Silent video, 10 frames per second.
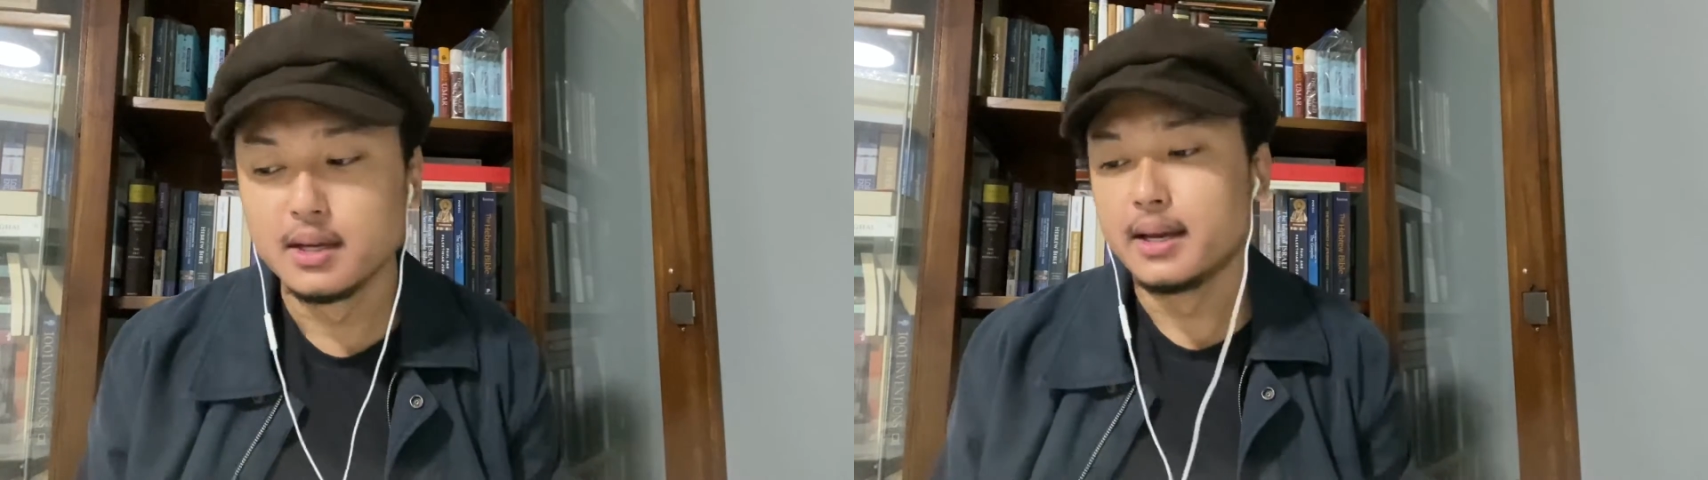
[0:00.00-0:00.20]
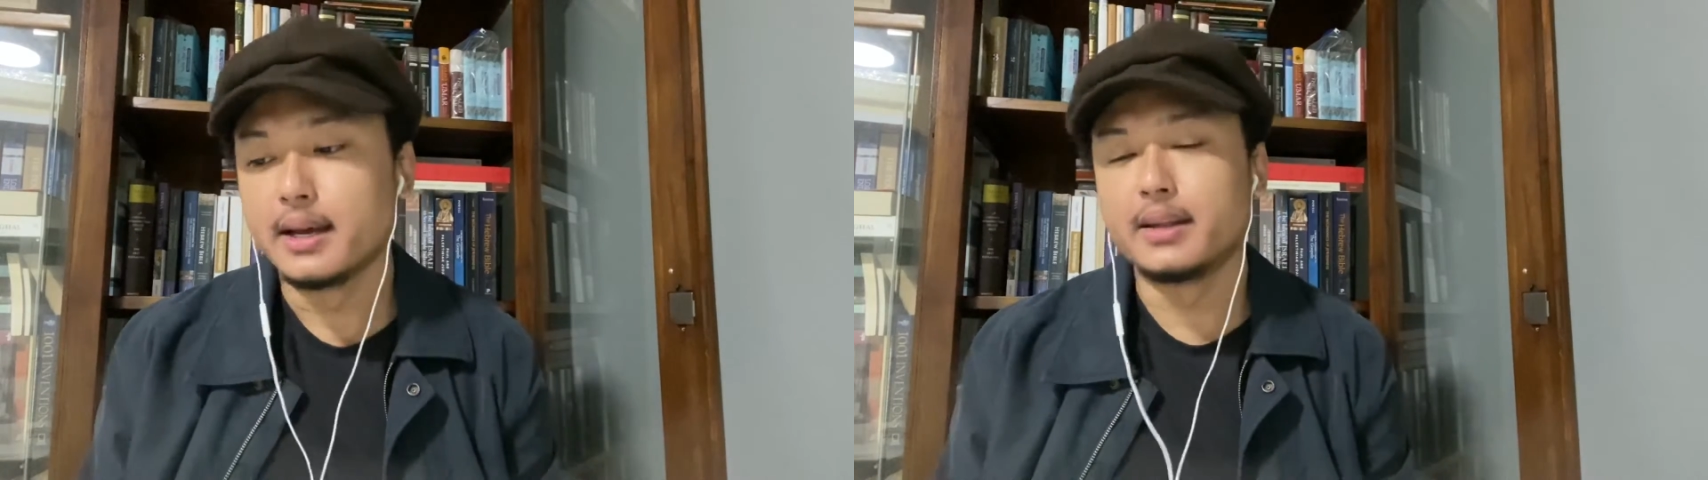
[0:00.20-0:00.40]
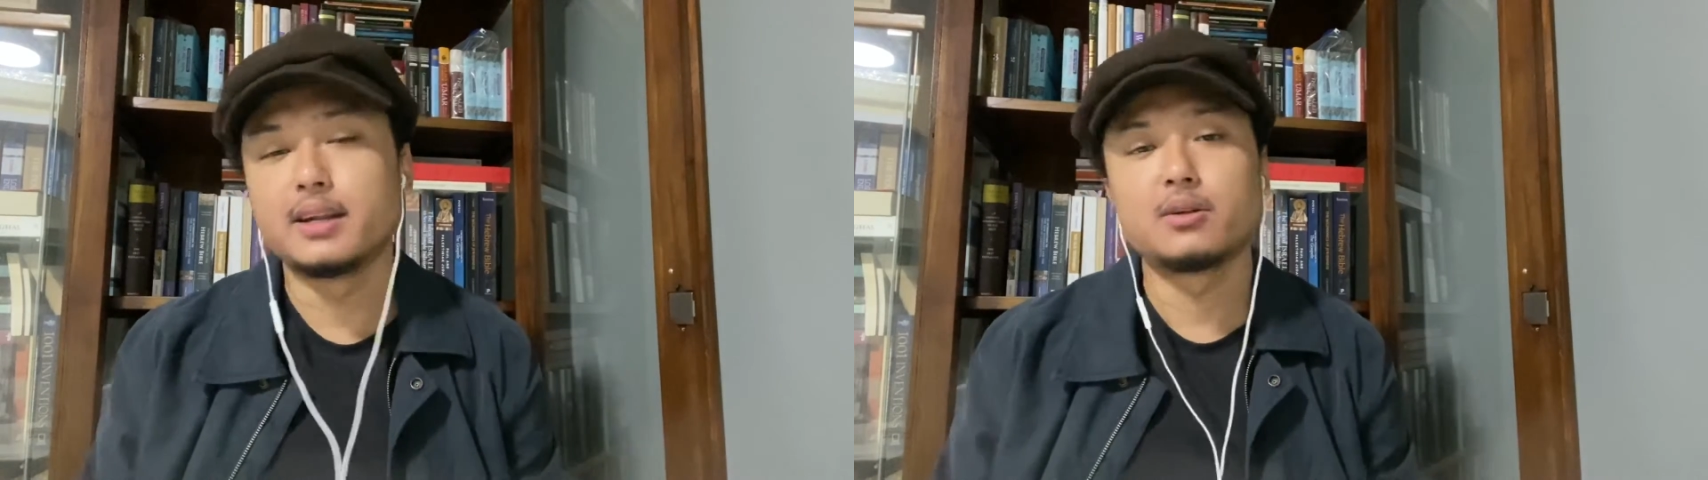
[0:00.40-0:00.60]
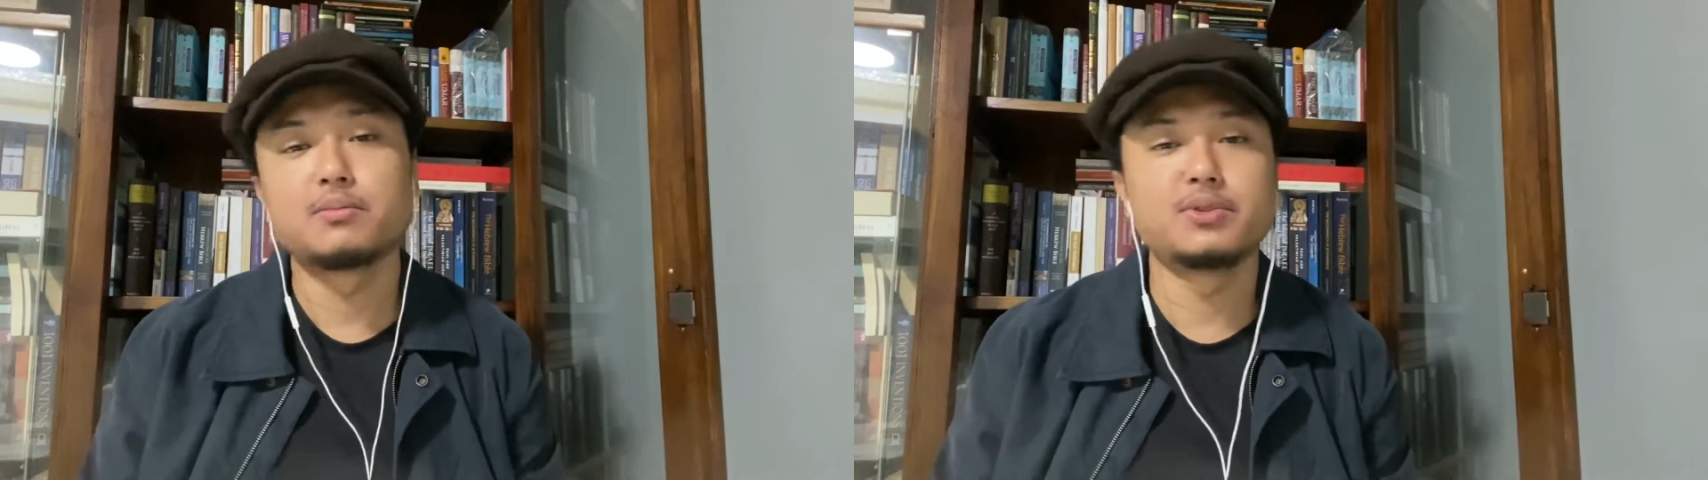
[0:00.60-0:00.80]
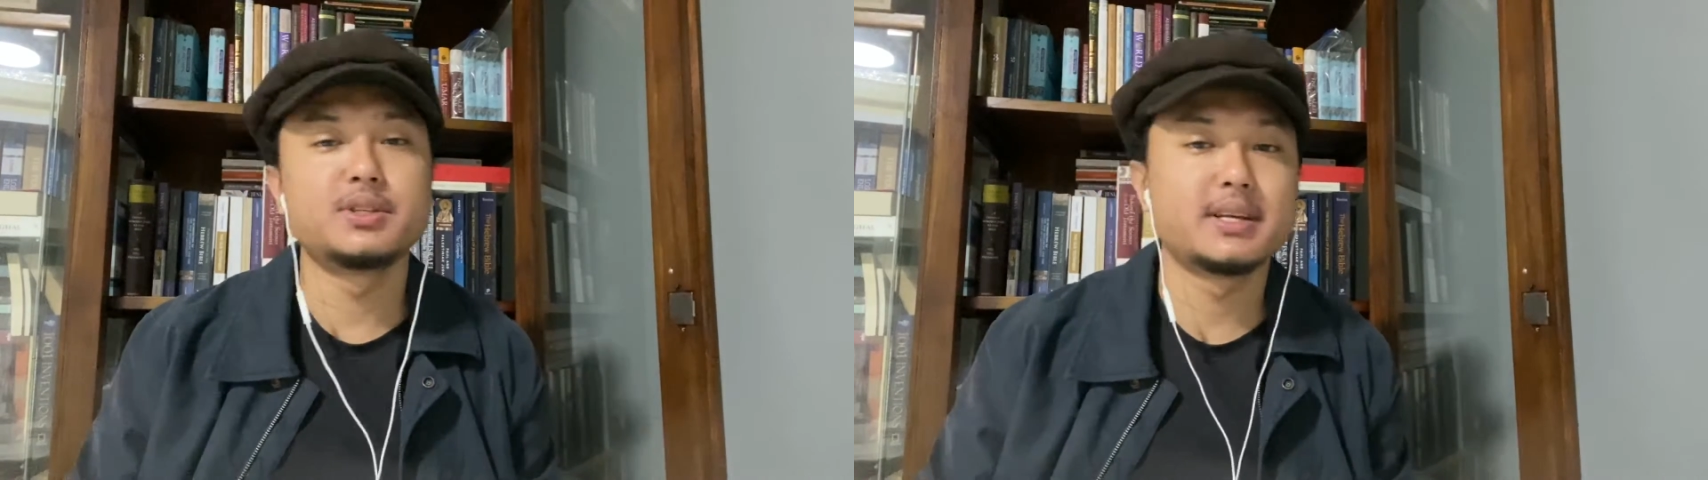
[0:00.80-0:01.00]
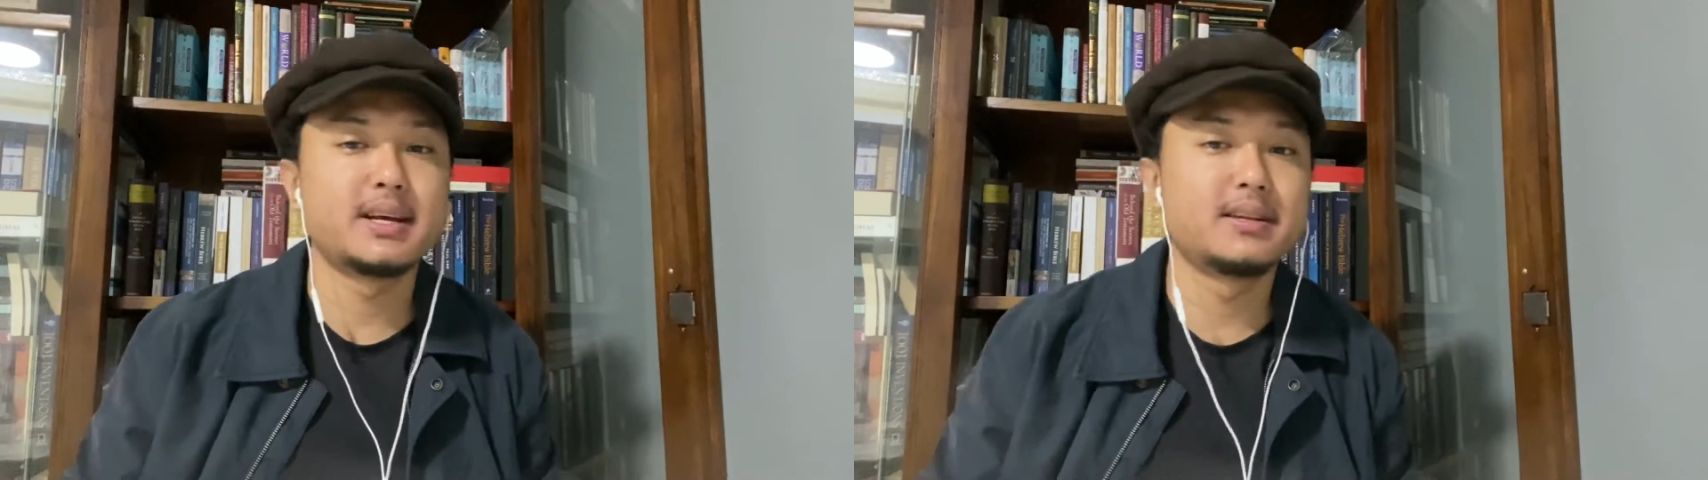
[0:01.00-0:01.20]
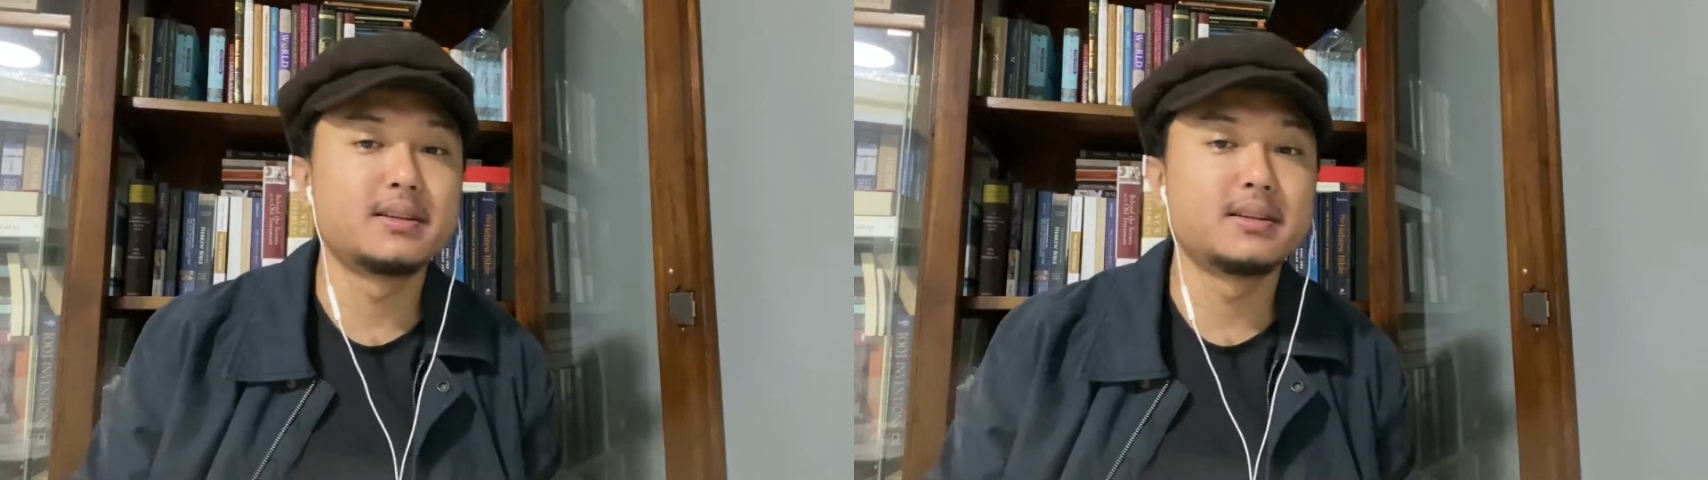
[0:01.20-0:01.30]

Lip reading: and then I'll present the